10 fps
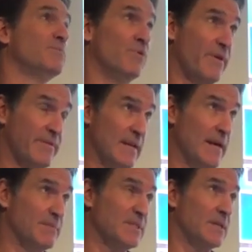Peruvian
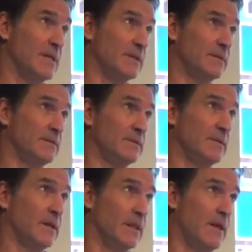Amazon,
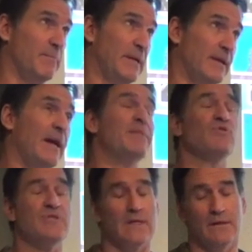Colombia, and
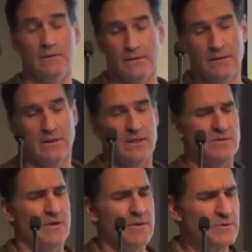Brazil.
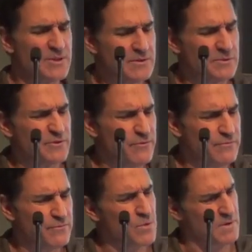So there was, there was
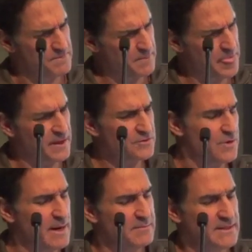four
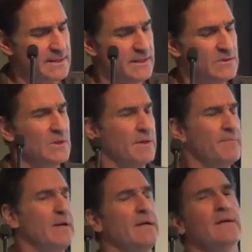tribes that I saw.
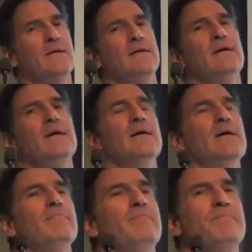
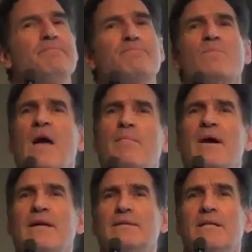Um, how am
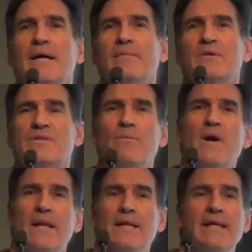I on time? Because I
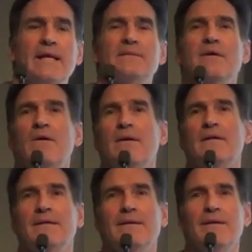wanted to get to
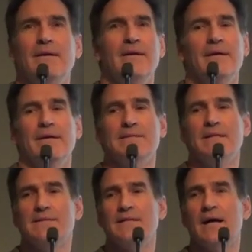art. Is
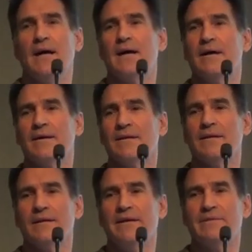it uh,
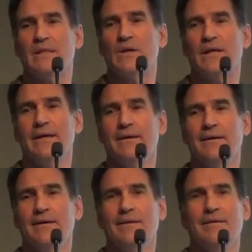11.30?
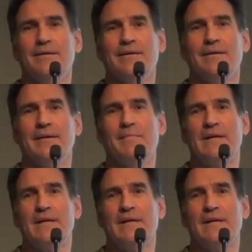Not yet.